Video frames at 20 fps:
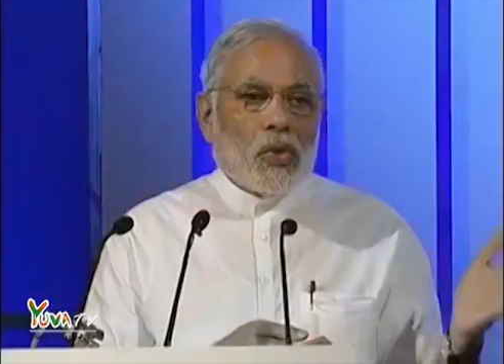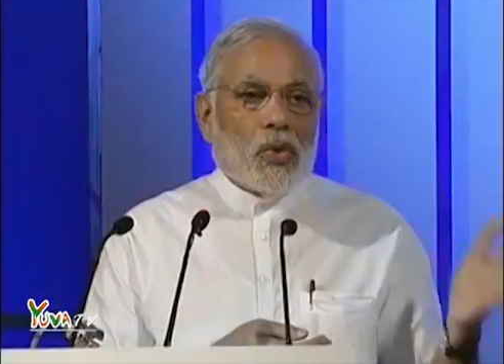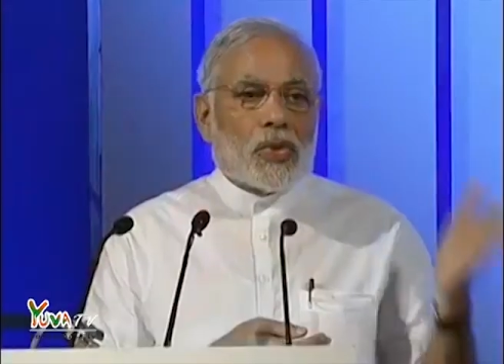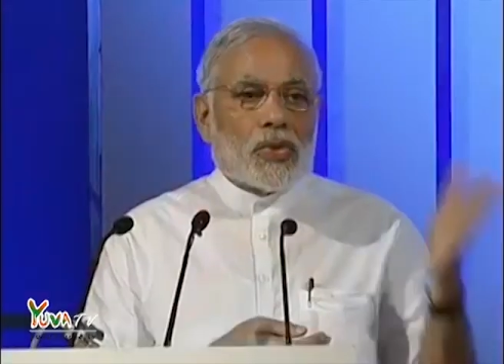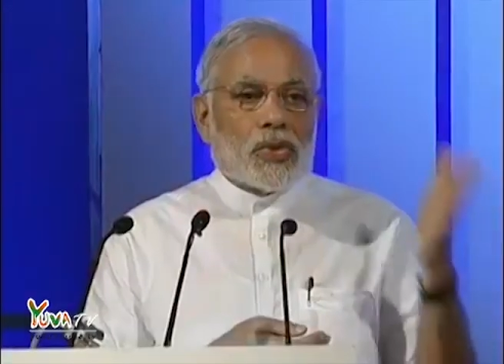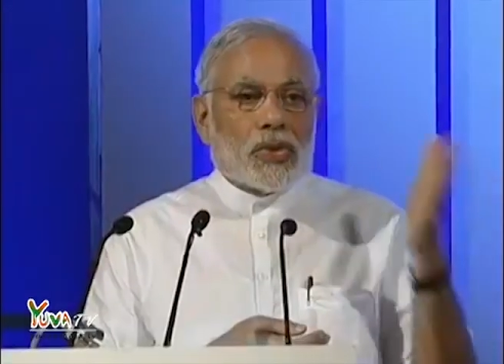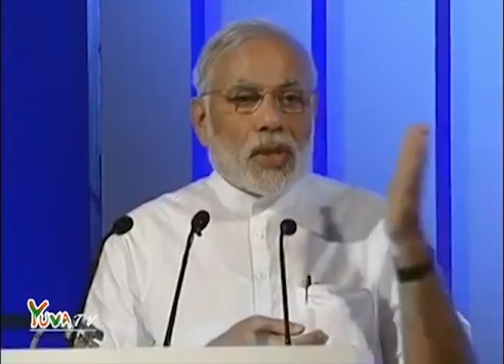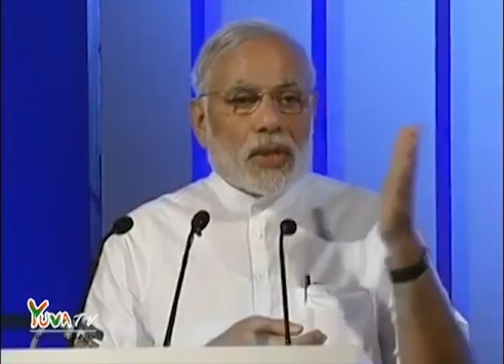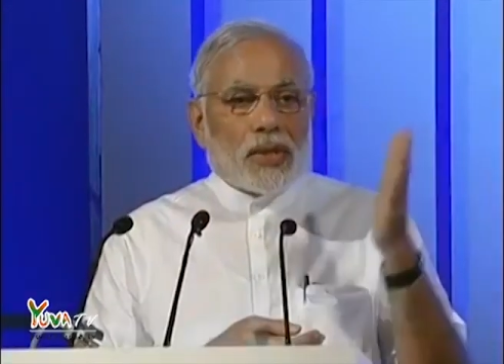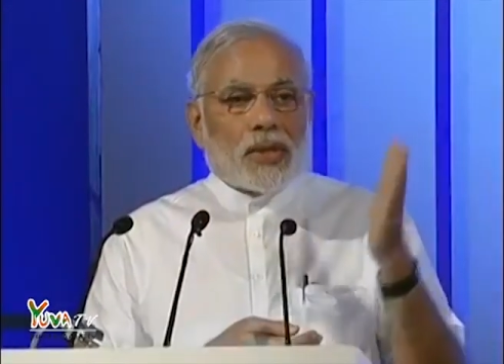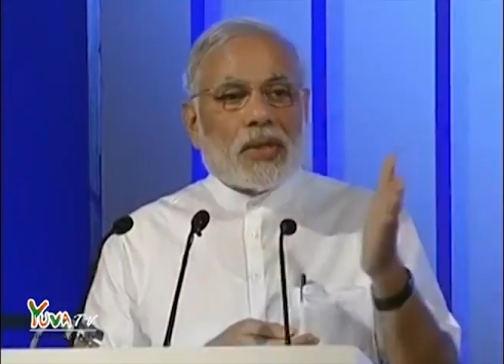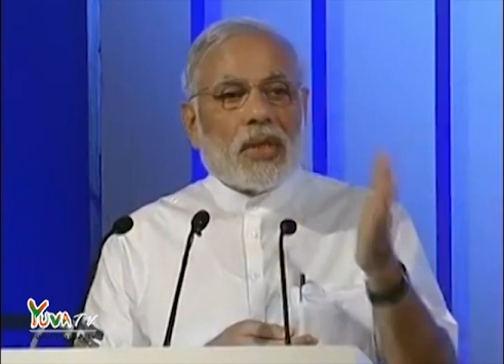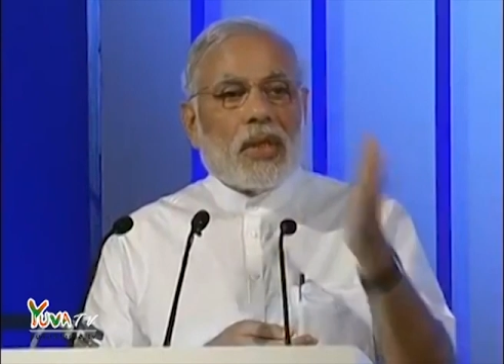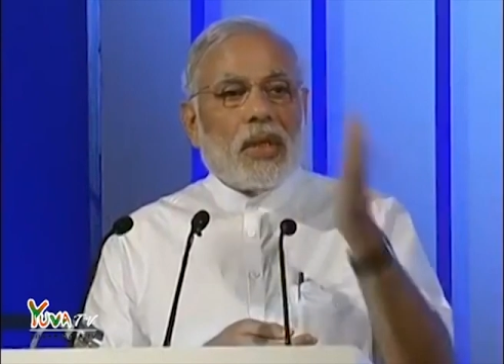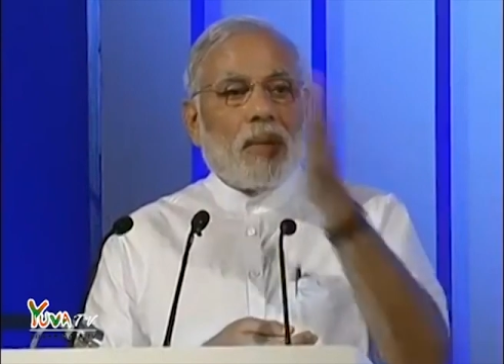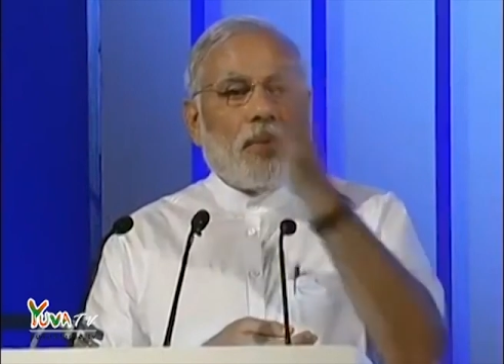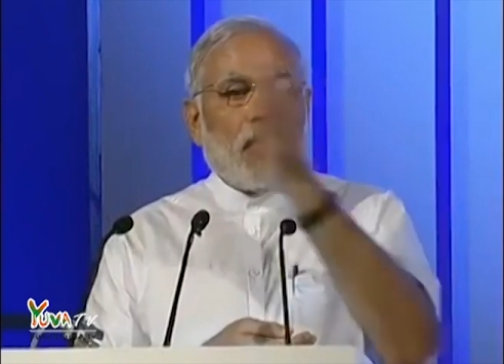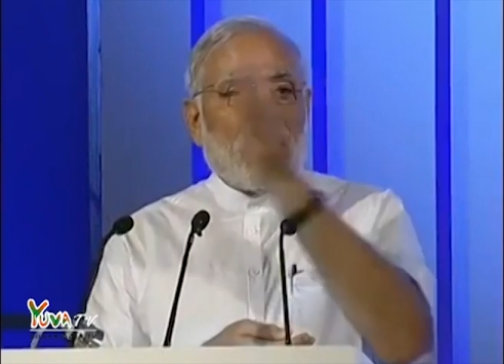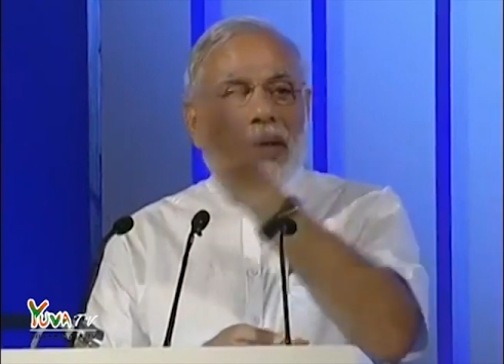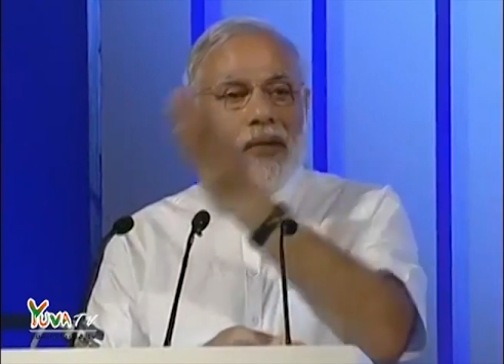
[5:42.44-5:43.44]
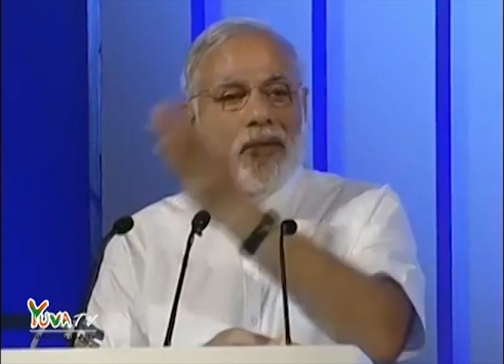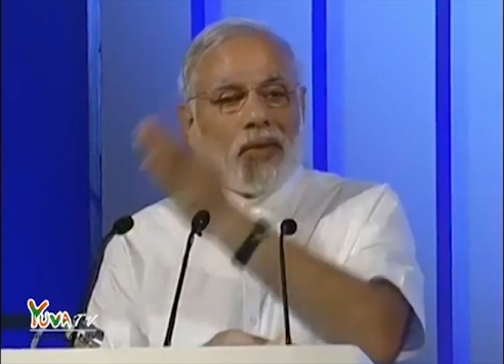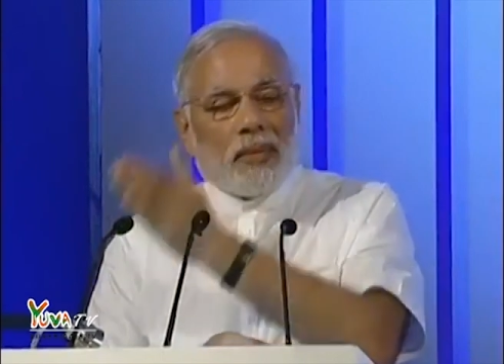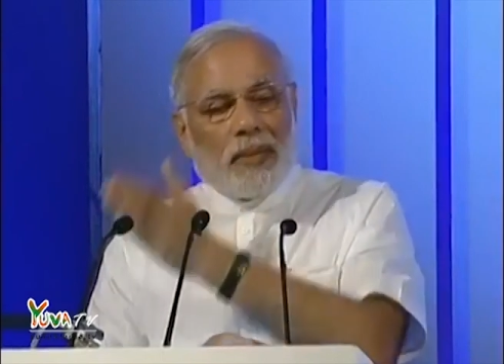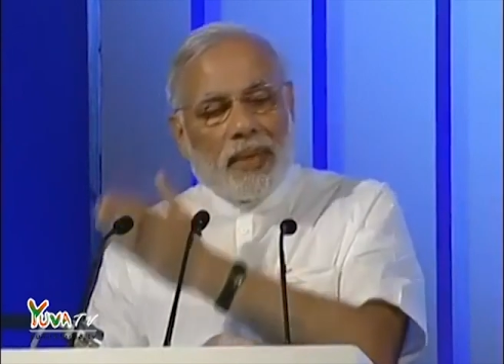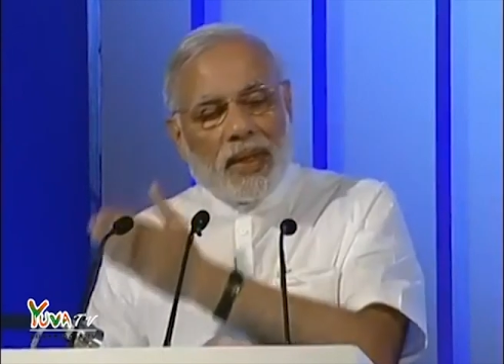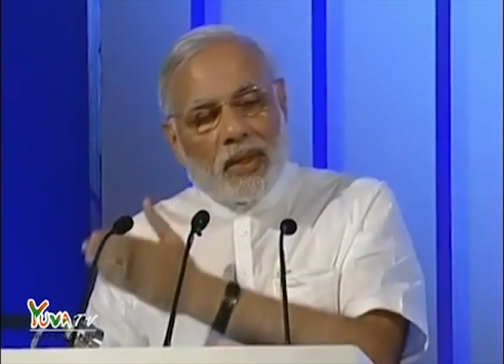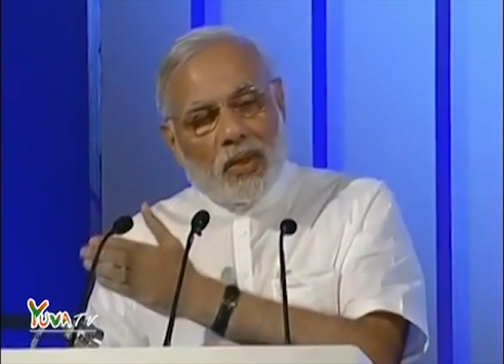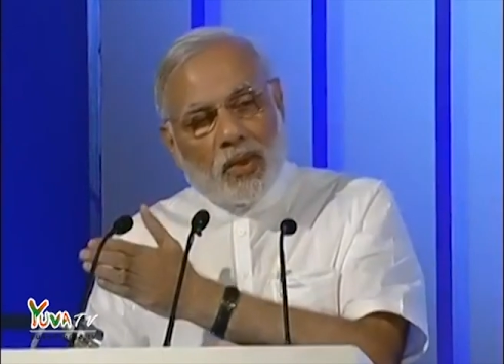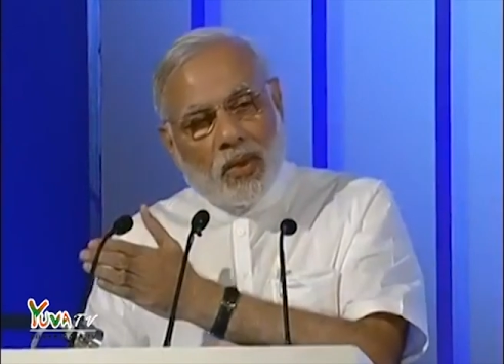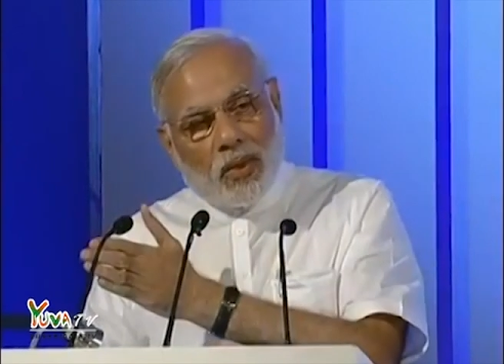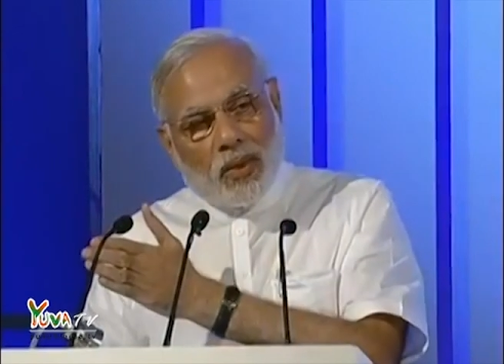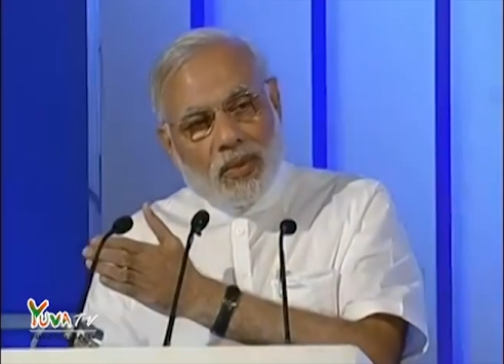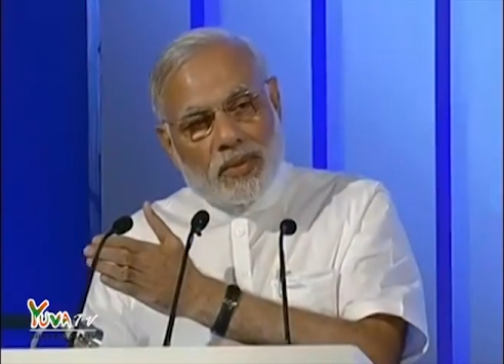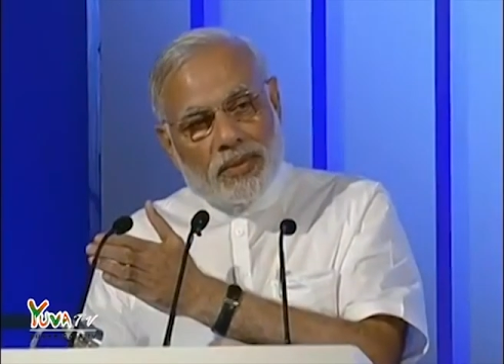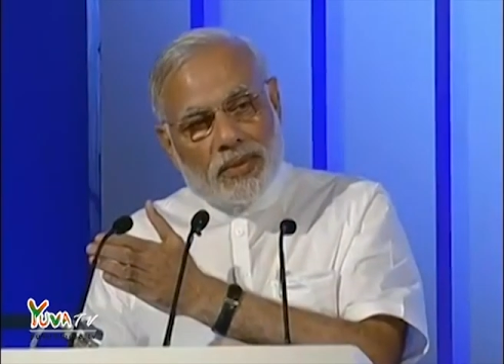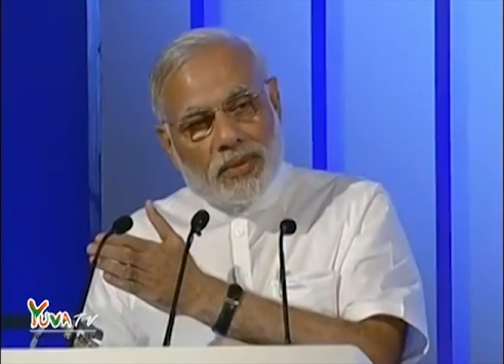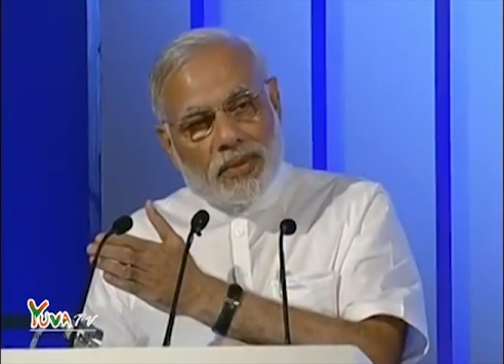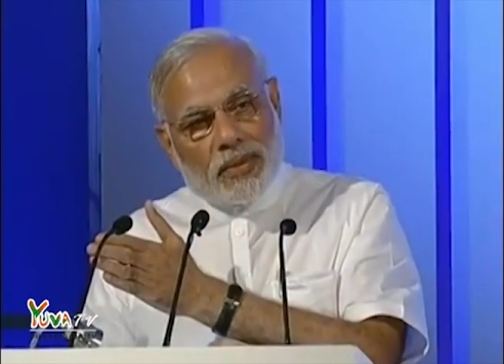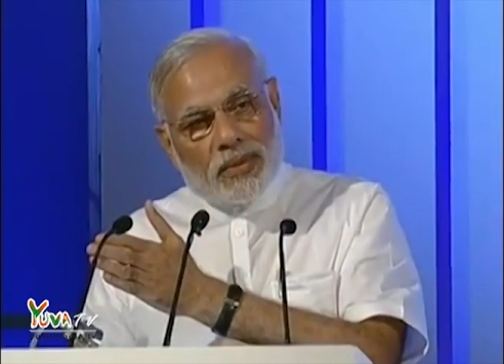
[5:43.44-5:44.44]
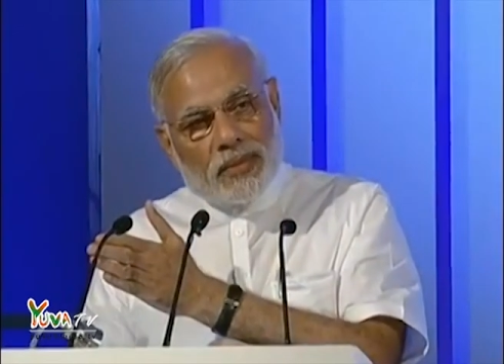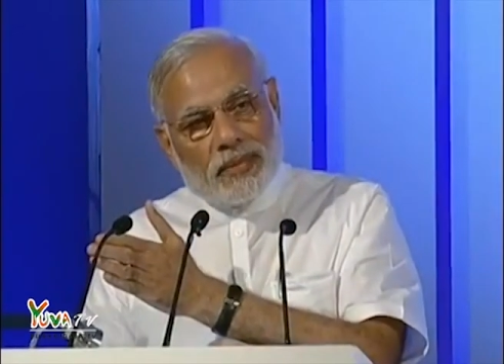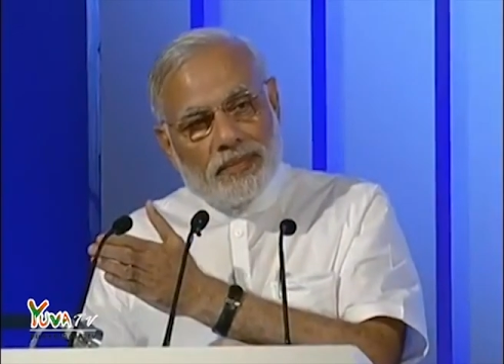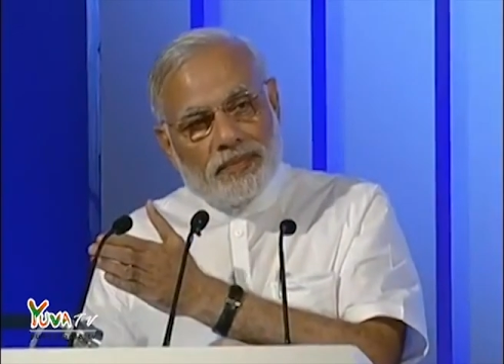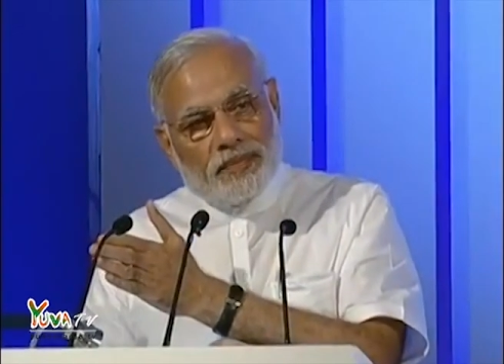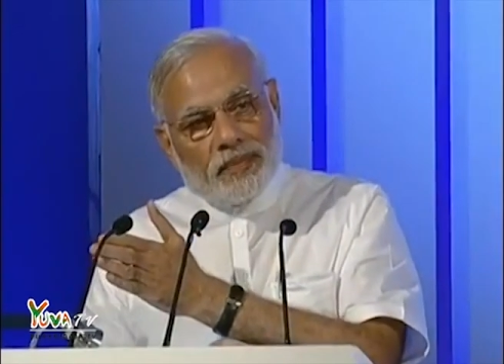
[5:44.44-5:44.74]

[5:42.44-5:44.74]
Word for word: to Sustainable Development Goals,